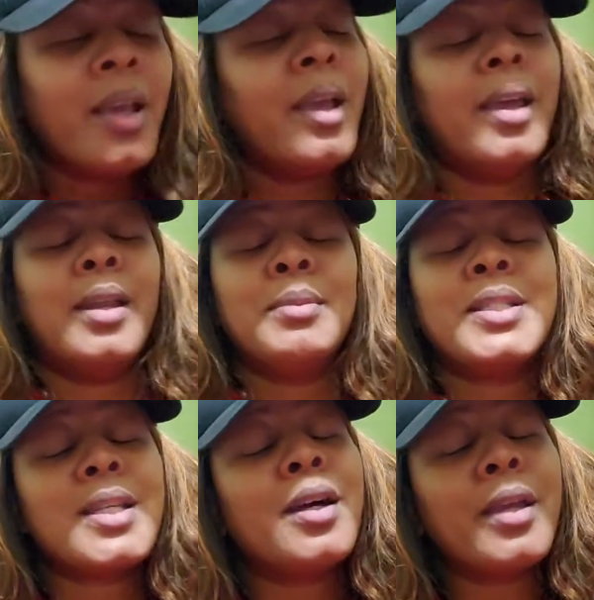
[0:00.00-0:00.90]
And I'm
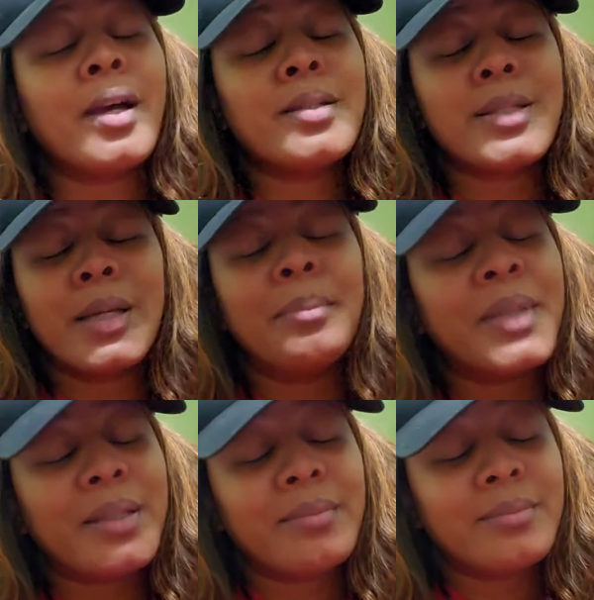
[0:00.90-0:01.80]
gonna tell y'all
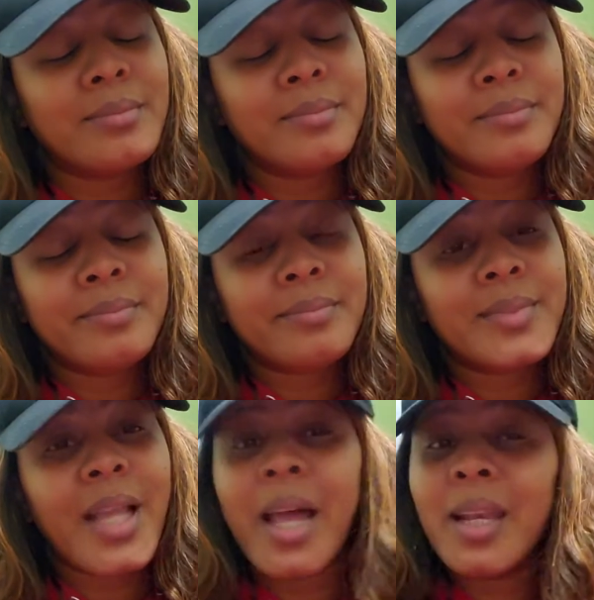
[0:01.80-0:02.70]
something.
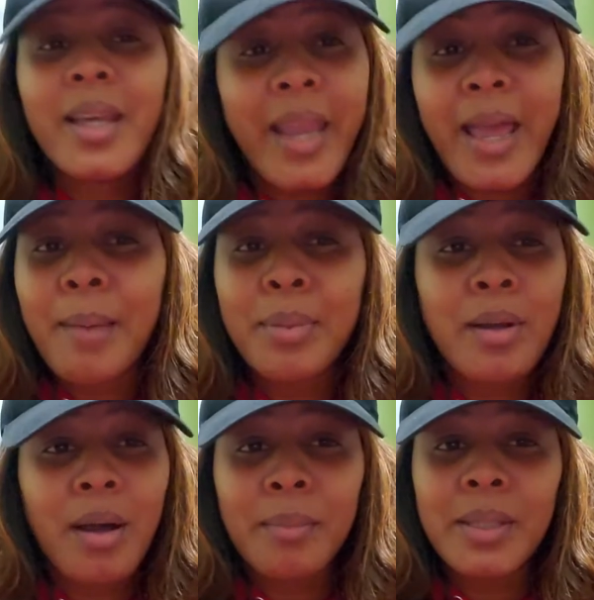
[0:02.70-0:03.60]
I love the apple
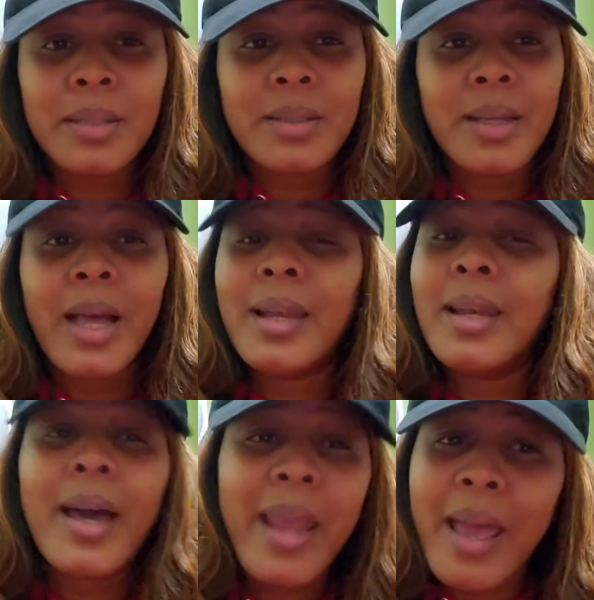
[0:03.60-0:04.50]
gobbler. I love
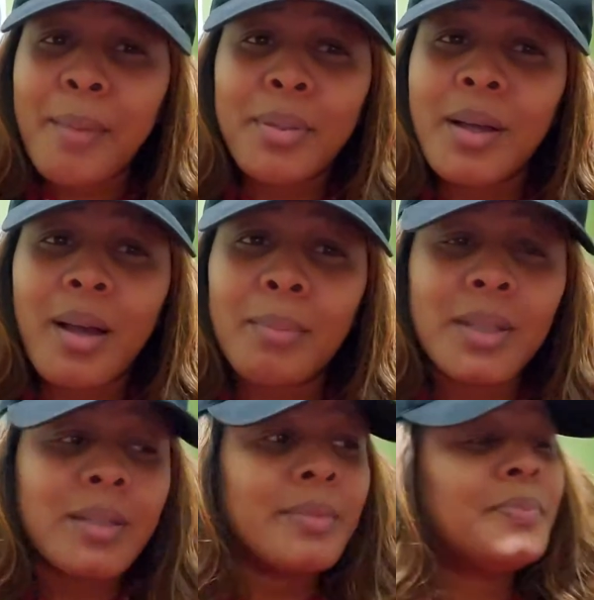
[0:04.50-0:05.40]
the apple
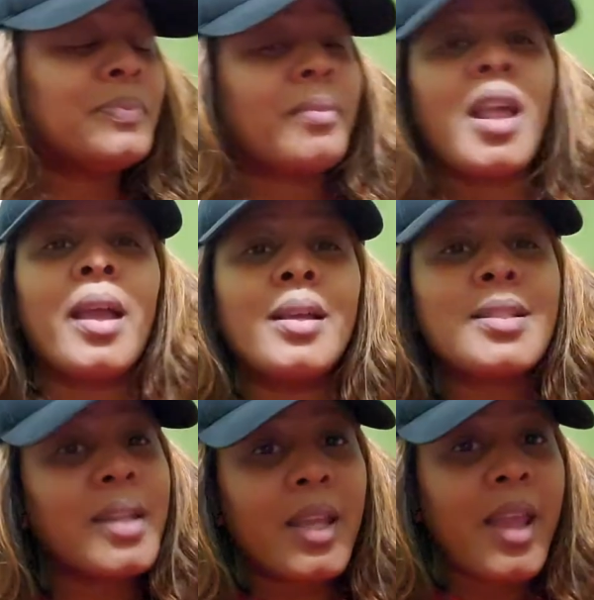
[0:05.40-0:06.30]
gobbler. Okay,
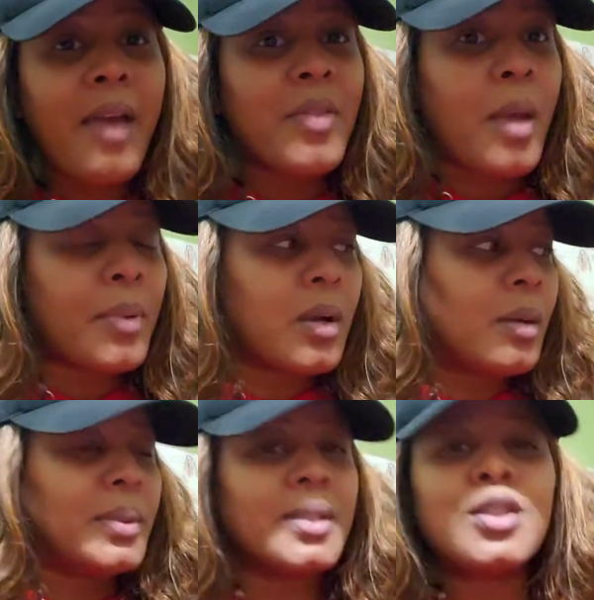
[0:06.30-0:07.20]
so they didn't have an apple
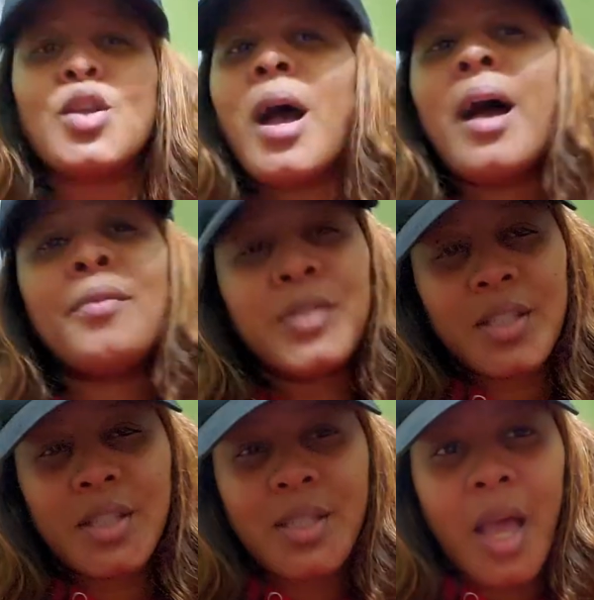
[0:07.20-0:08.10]
cobbler. So I
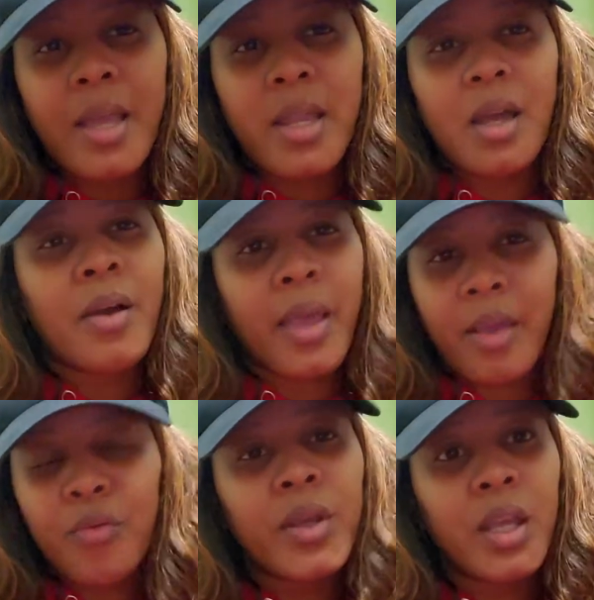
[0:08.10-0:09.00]
decided,
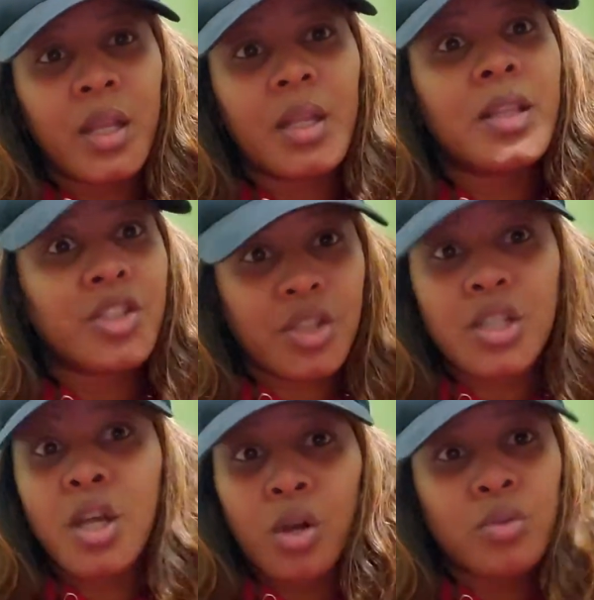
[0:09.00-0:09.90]
okay, forget it. Let's
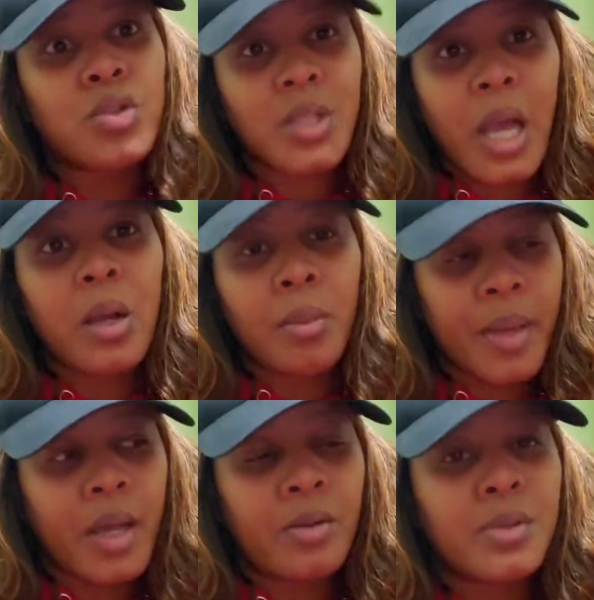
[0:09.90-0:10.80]
just go to Taco
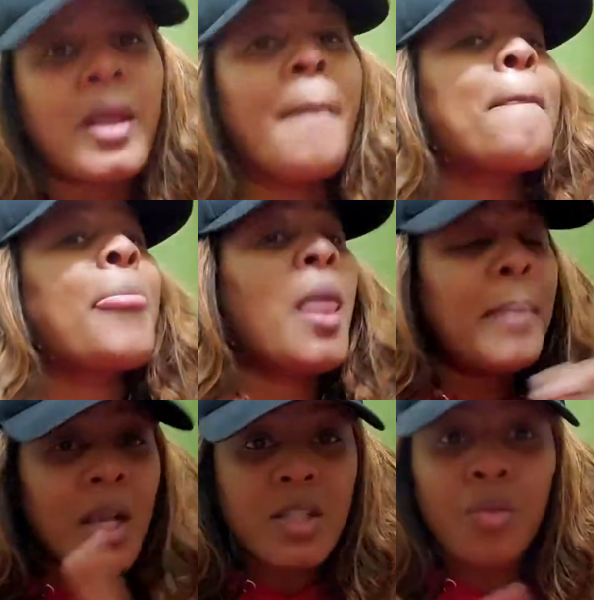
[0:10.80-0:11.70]
Bell's.
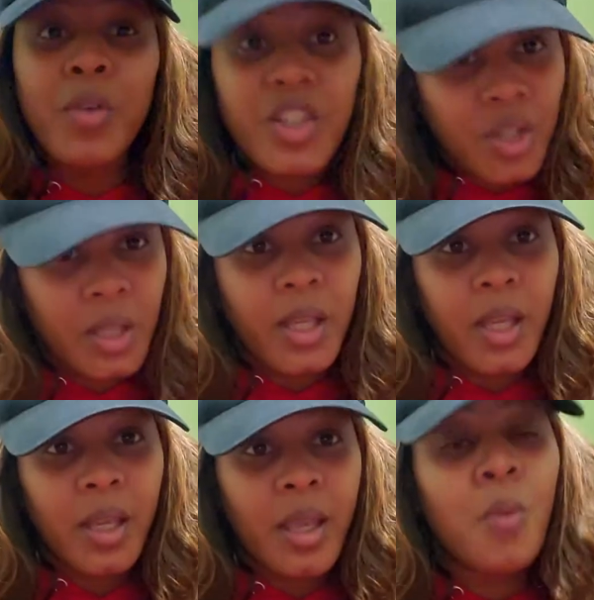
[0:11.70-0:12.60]
Because
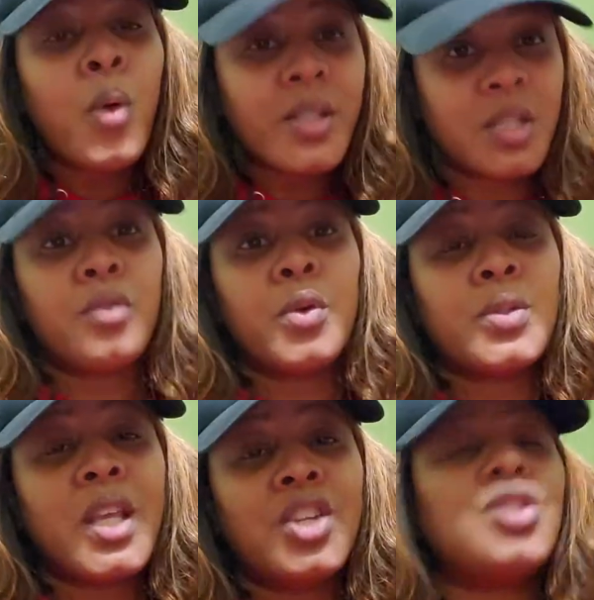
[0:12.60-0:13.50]
originally, it was in the
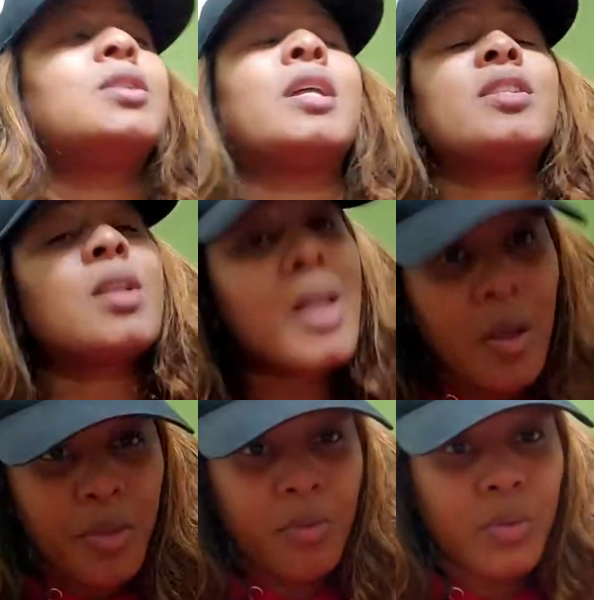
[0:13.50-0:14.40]
rotation. Then I took it
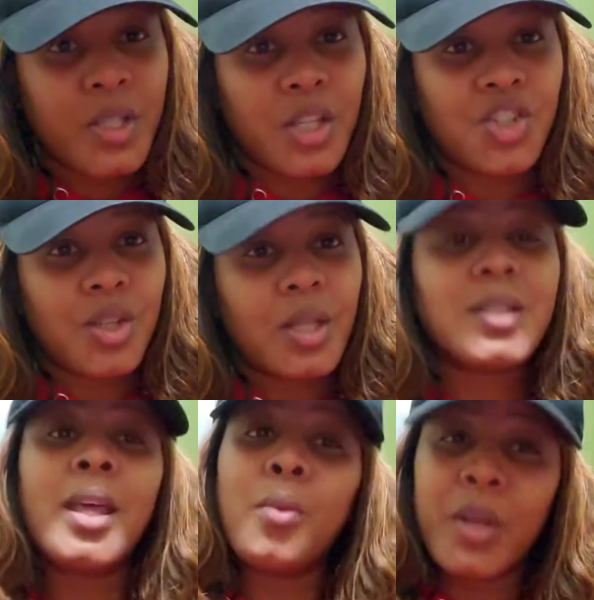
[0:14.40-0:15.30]
out the rotation
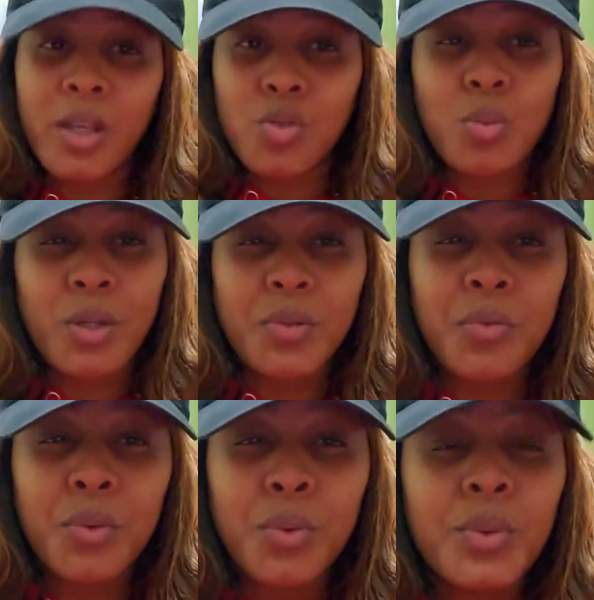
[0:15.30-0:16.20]
because I didn't want to get too much
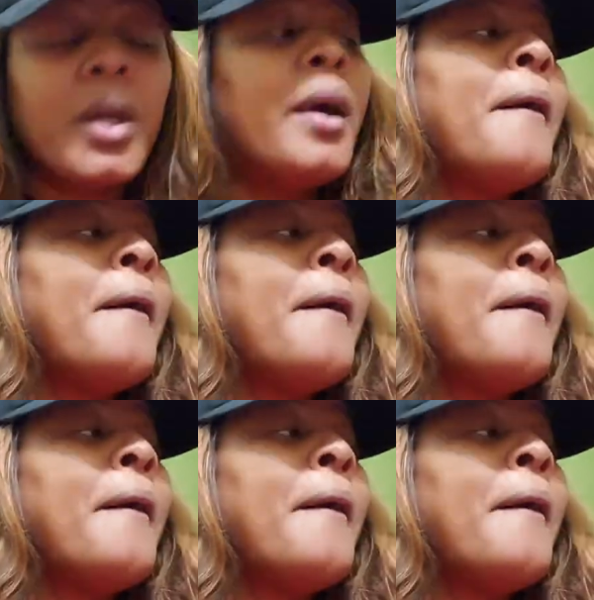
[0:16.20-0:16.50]
food.